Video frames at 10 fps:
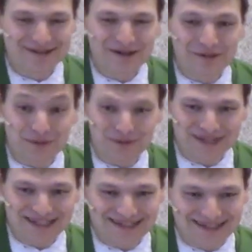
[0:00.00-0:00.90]

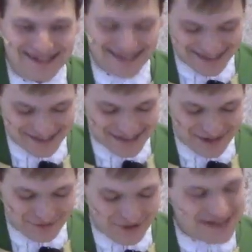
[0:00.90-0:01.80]
permitted, and it said
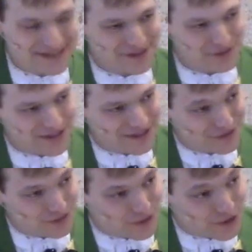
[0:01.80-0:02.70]
Francis went
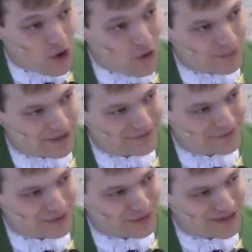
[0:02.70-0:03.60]
into a coma for
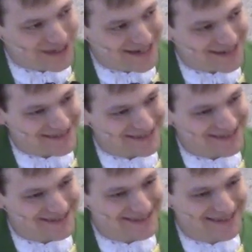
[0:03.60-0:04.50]
3 days.
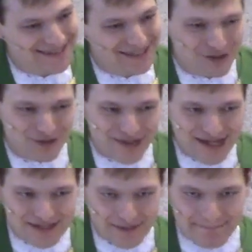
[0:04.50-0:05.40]

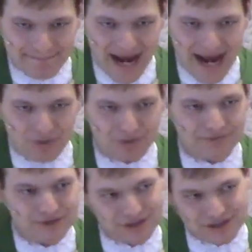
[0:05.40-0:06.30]
That's the power of
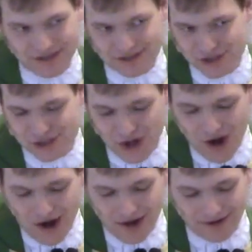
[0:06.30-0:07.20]
just the
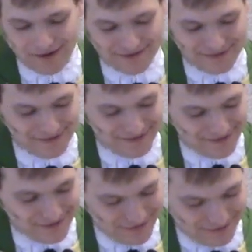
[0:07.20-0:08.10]
song of